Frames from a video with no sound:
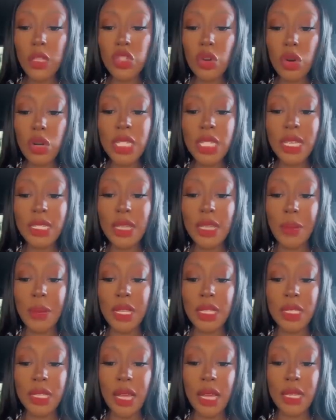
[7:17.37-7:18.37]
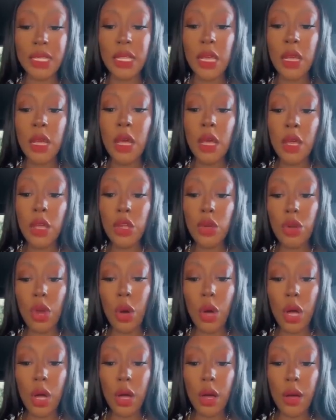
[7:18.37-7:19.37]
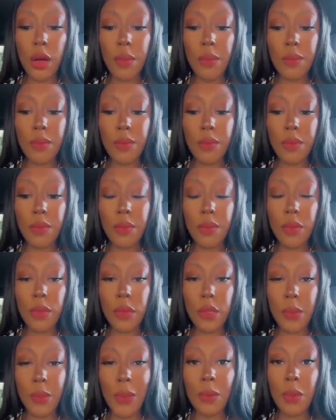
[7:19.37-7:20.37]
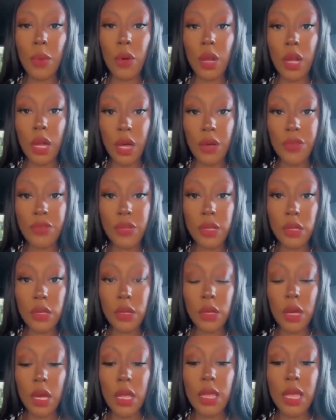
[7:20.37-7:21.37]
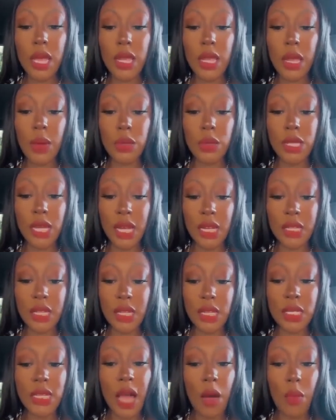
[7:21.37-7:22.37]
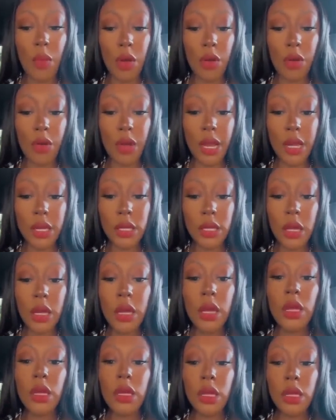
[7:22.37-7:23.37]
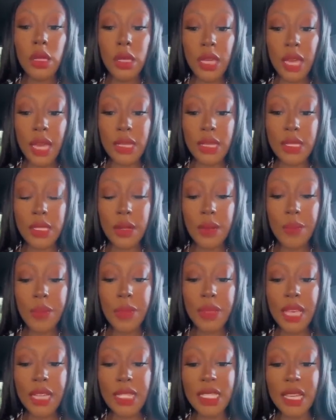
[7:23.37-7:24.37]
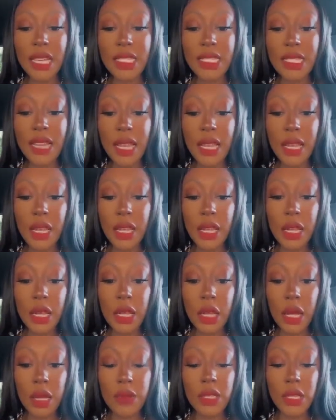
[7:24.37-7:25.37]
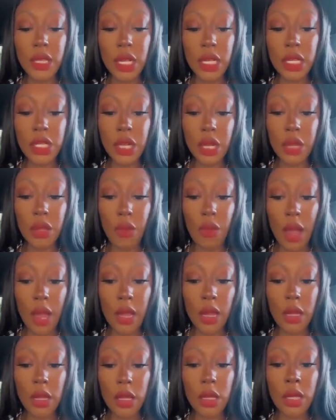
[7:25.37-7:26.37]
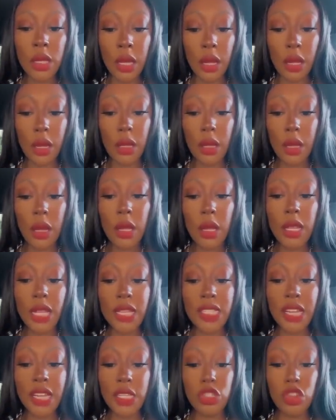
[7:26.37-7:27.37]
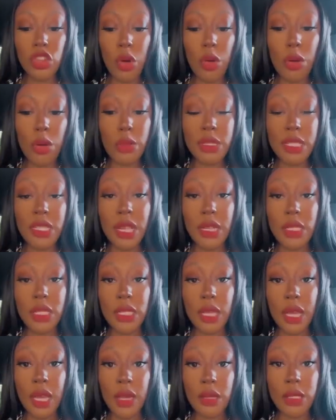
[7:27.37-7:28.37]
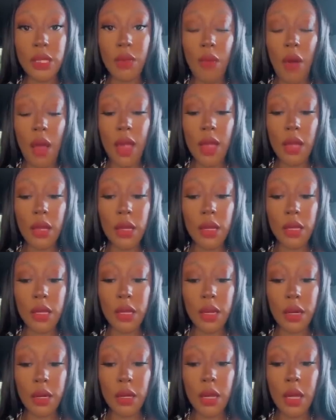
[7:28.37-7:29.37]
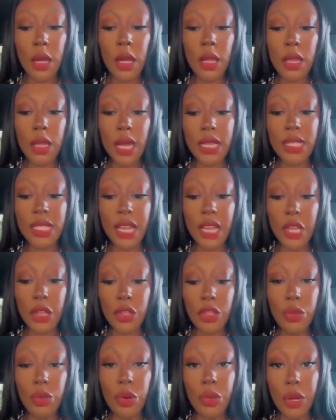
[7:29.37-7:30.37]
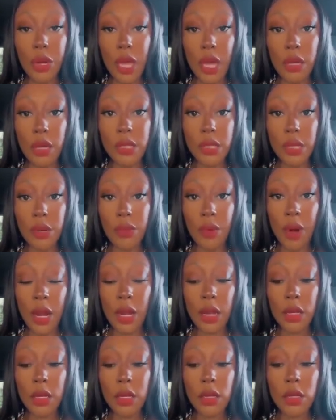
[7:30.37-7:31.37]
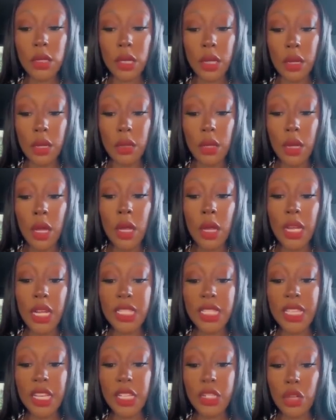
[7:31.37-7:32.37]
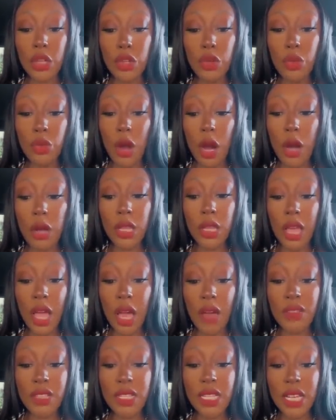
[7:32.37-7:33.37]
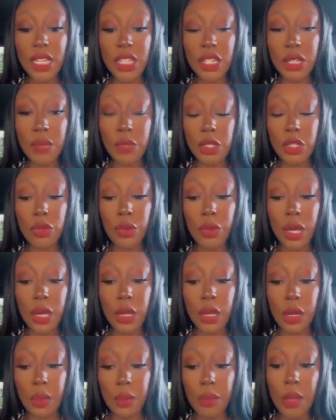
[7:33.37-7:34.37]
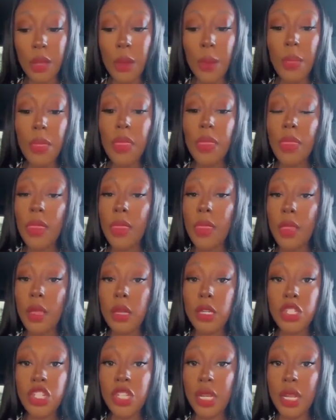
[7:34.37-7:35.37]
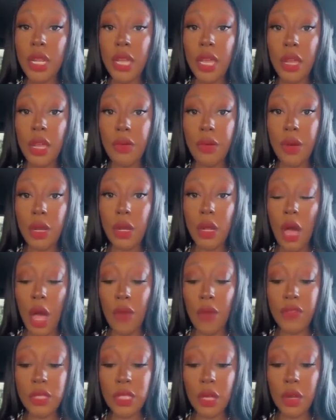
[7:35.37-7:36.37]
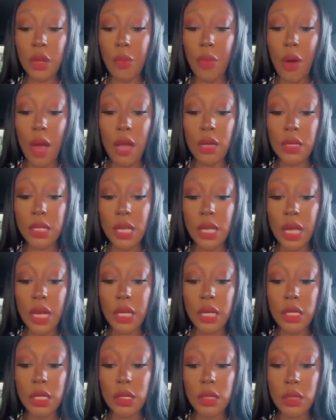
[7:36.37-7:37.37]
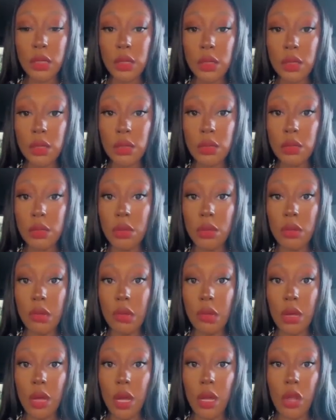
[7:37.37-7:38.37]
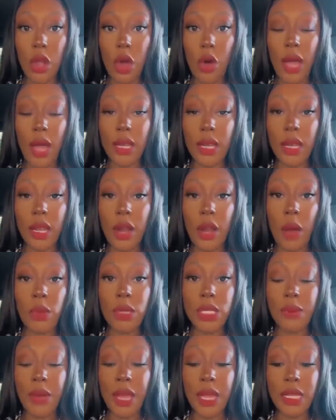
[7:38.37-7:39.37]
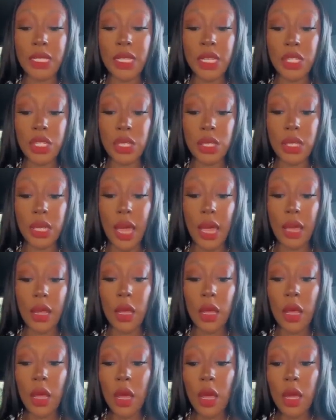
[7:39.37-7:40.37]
George gets up and he says, you know, the people were cuffed and then they were taken to the sidewalk, correct? Yes. They said standing in the cuffs near each other, right? Yeah. They said Tory was next to Kelsey, right? Yeah. They said, and you were with Kelsey, right? Yeah. They said, so you heard the conversation between them. She didn't hear it. Officer Cabral says, no, I didn't hear it. I wasn't paying attention to that.